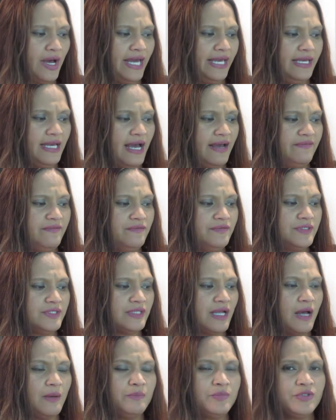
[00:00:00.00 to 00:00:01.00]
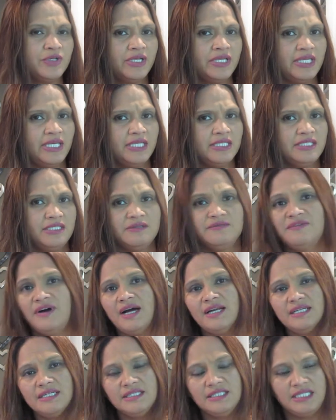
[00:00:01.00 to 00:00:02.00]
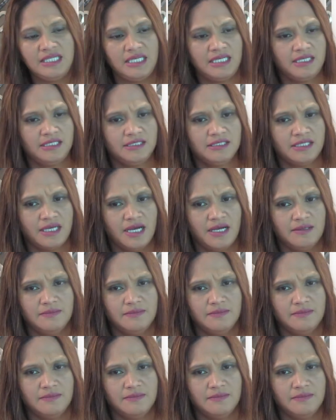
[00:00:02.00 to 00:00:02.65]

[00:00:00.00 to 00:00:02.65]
I've stopped drinking Tivana teas